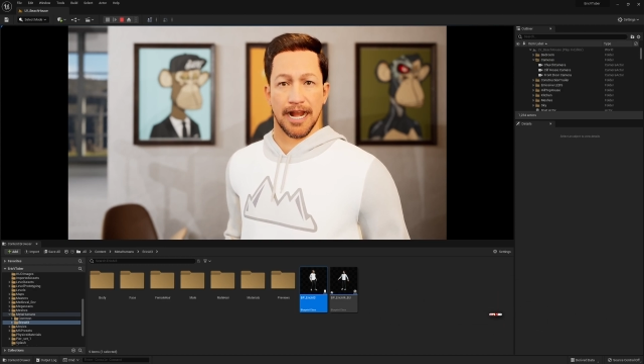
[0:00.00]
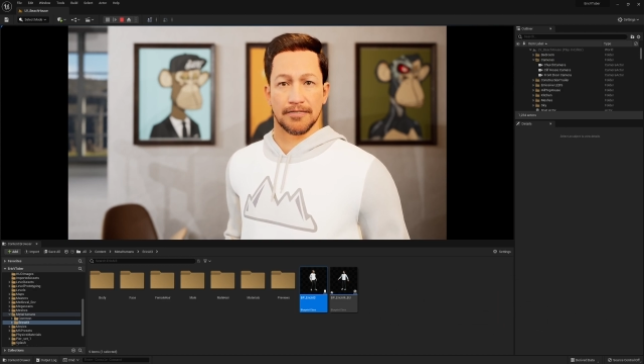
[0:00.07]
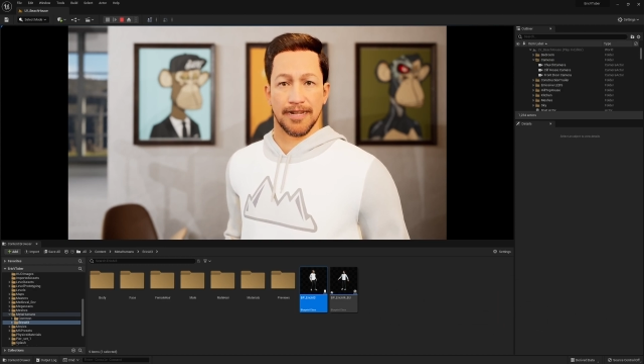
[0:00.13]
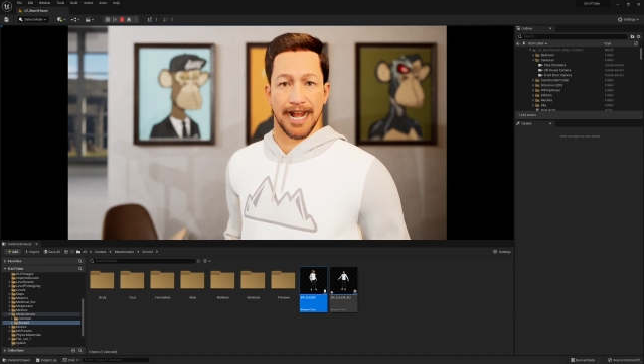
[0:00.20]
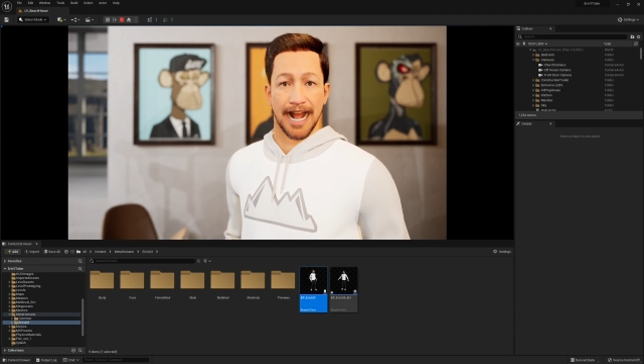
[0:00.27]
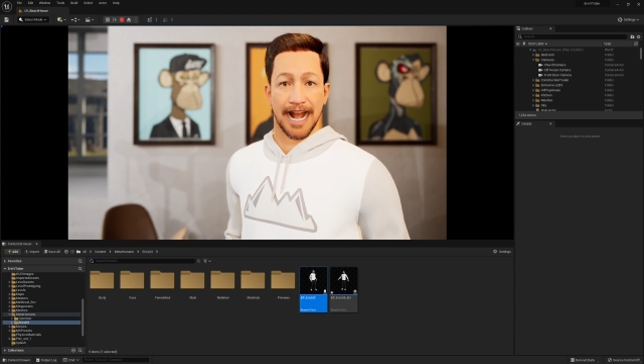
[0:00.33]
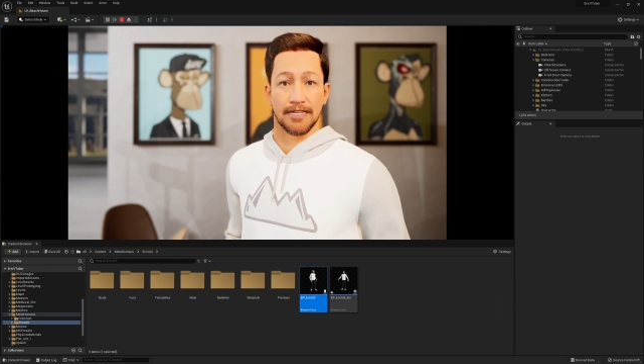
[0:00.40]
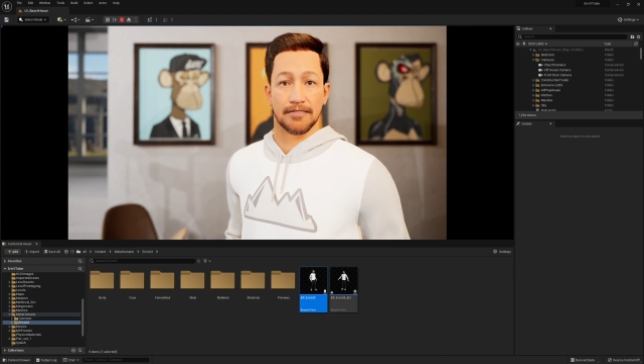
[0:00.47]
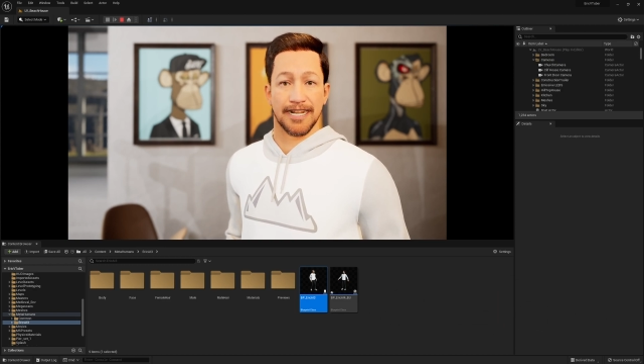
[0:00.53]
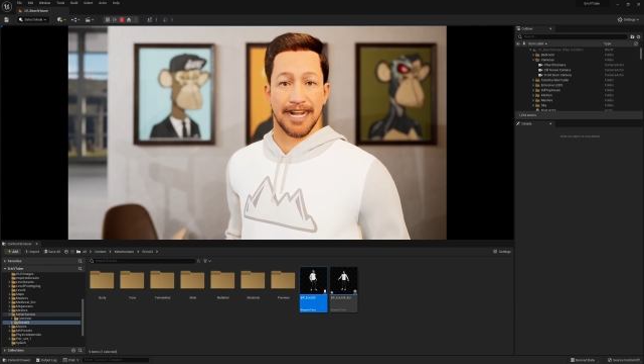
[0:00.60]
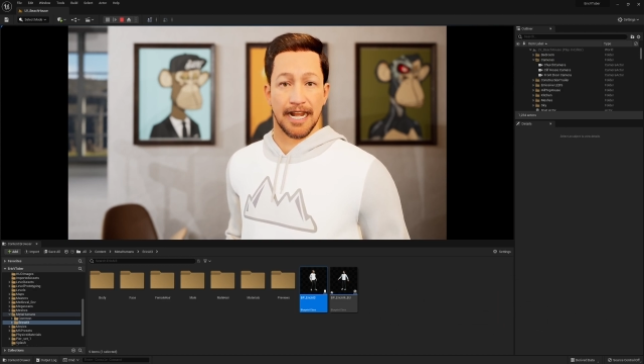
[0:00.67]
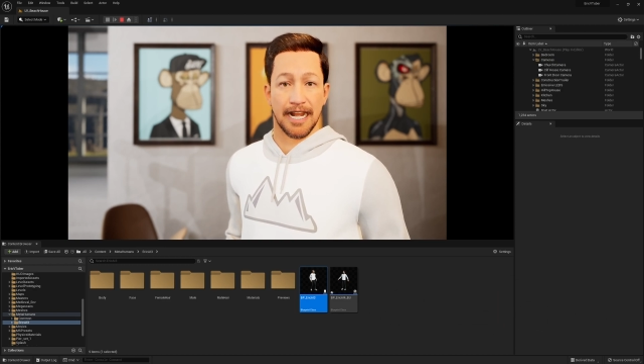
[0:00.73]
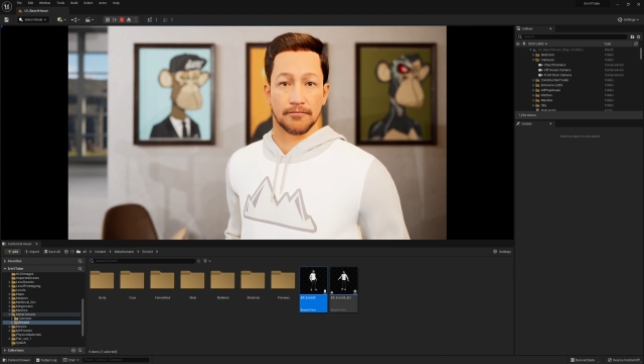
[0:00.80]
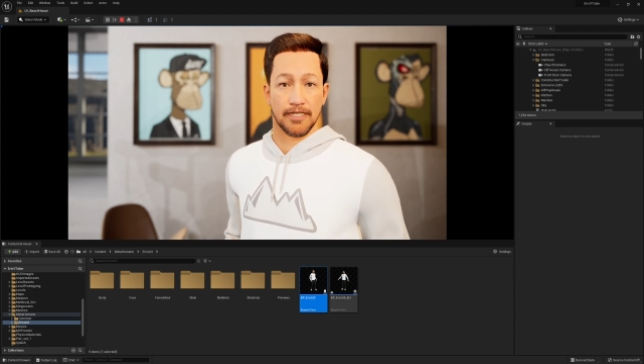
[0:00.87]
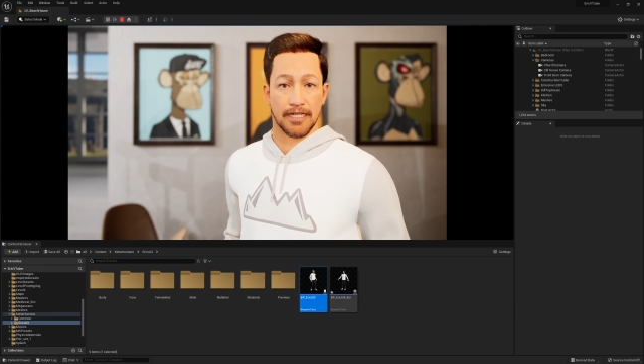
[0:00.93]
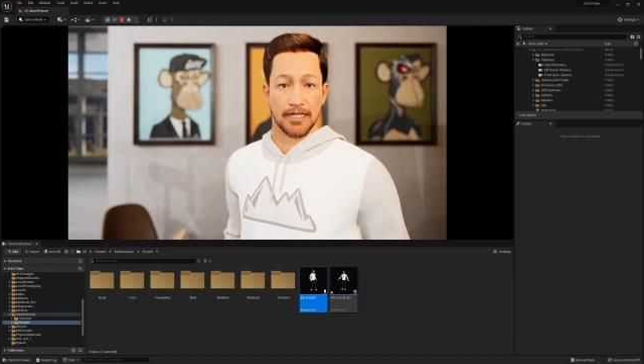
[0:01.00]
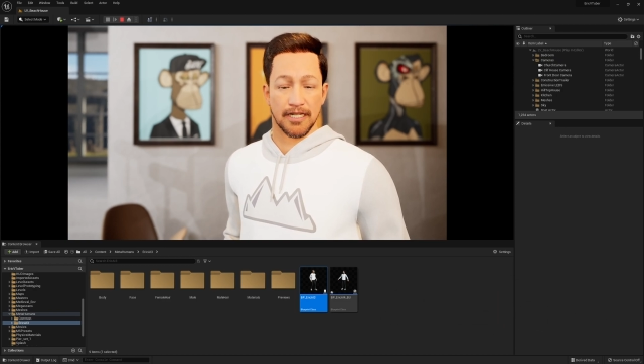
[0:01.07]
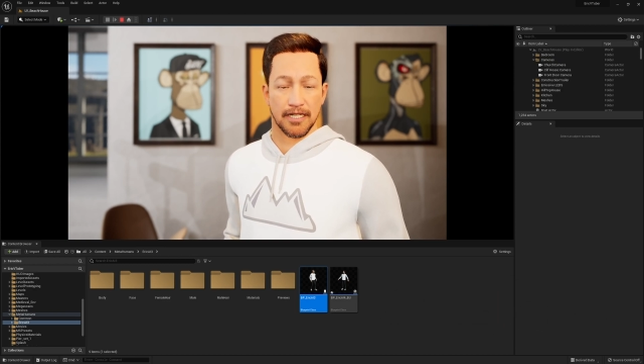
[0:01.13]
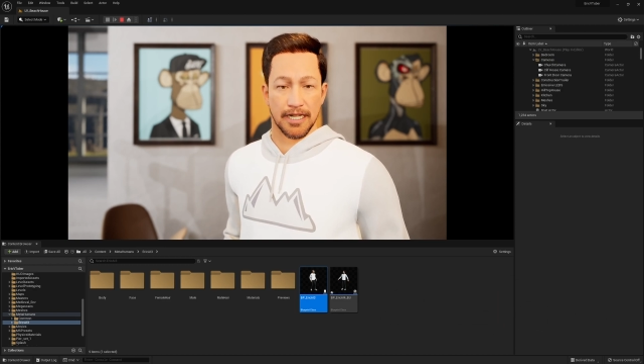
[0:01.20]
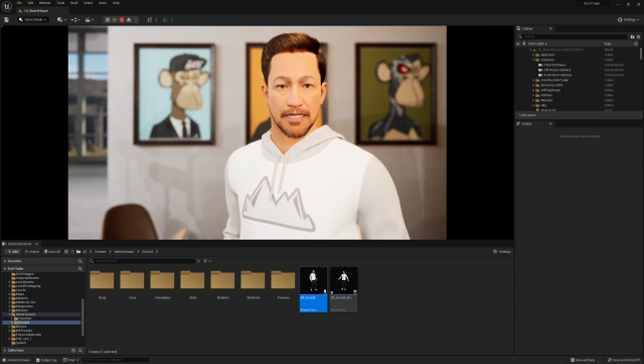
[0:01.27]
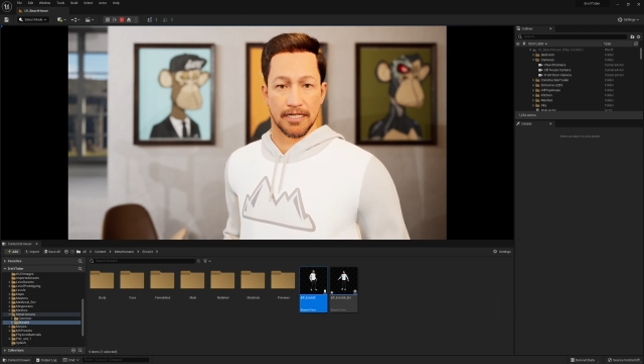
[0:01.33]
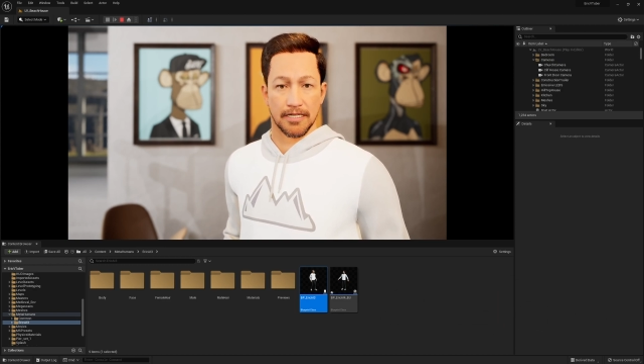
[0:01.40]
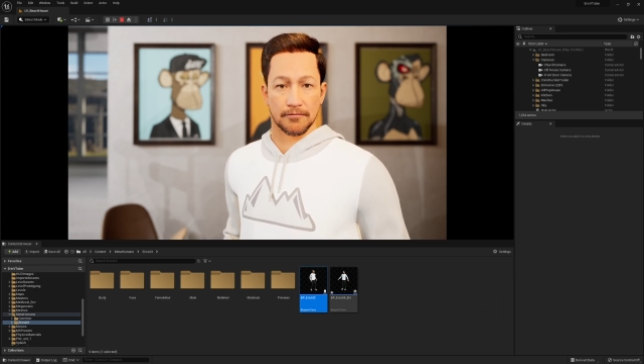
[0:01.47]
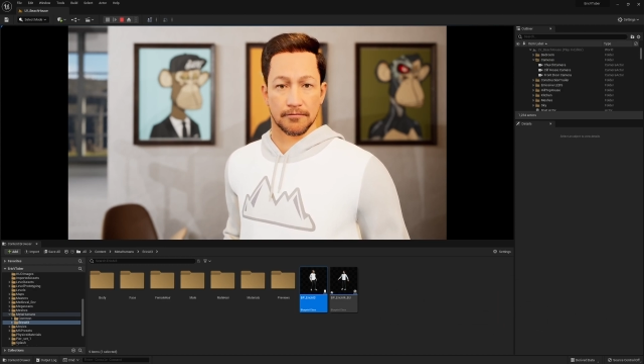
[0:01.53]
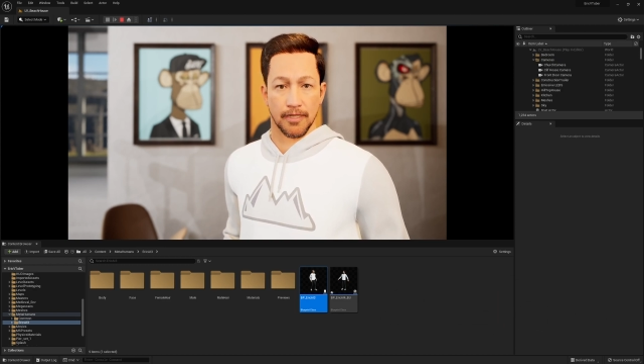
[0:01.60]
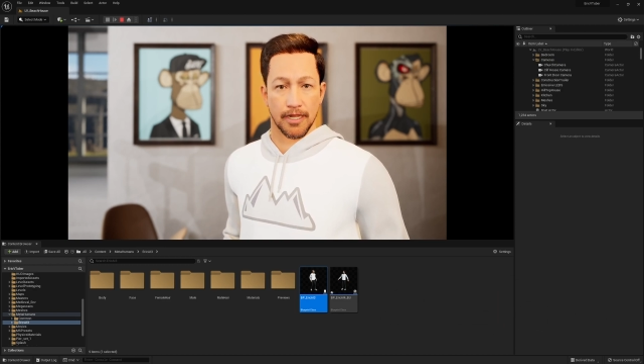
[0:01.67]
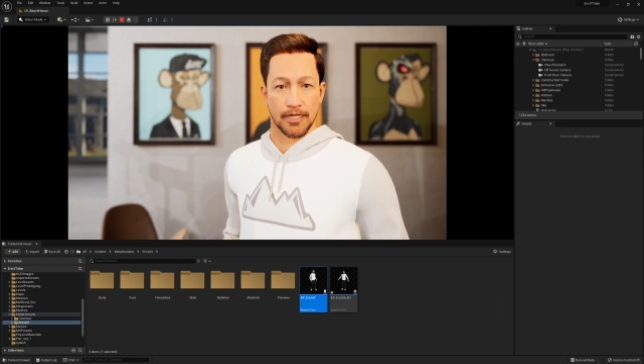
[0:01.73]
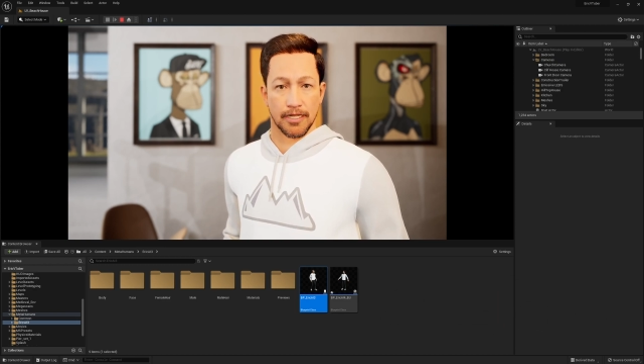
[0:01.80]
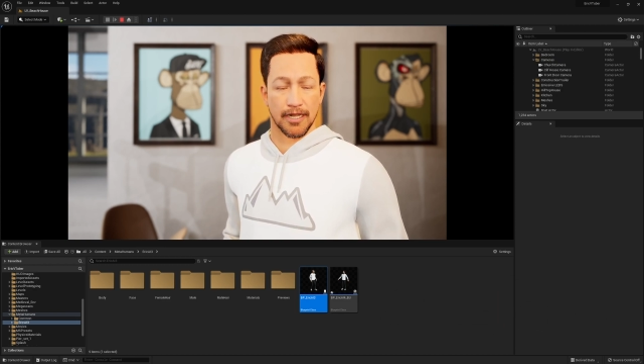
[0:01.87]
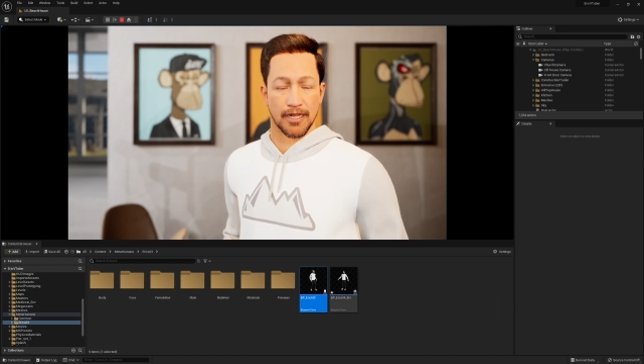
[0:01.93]
that I have carefully selected for
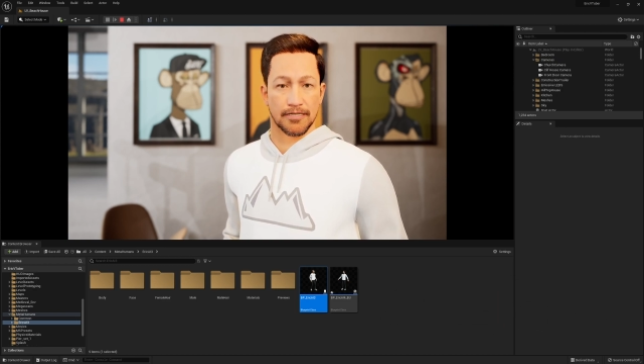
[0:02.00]
you